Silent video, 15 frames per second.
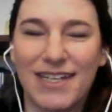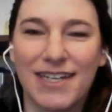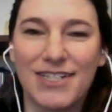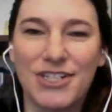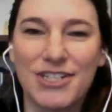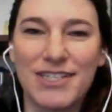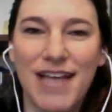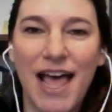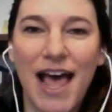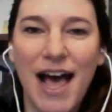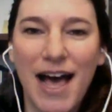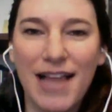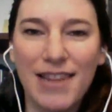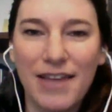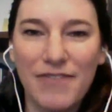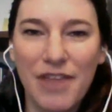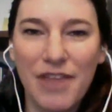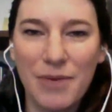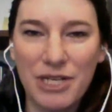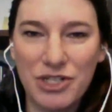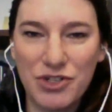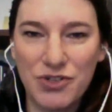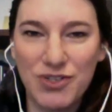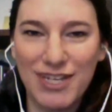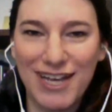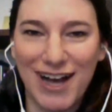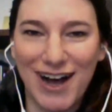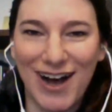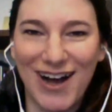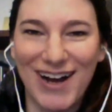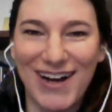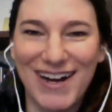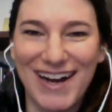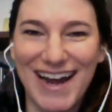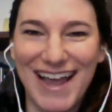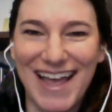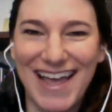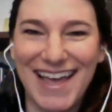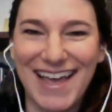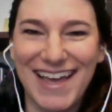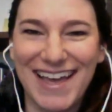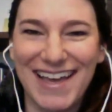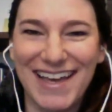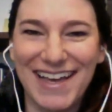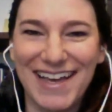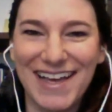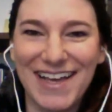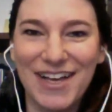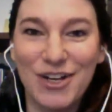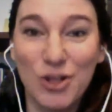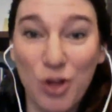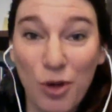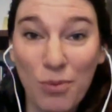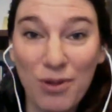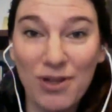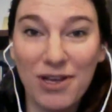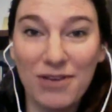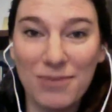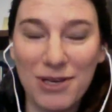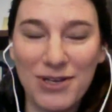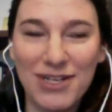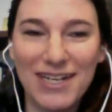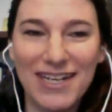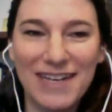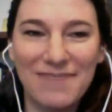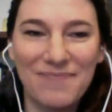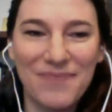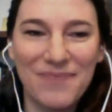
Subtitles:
I love that we truly are a global community.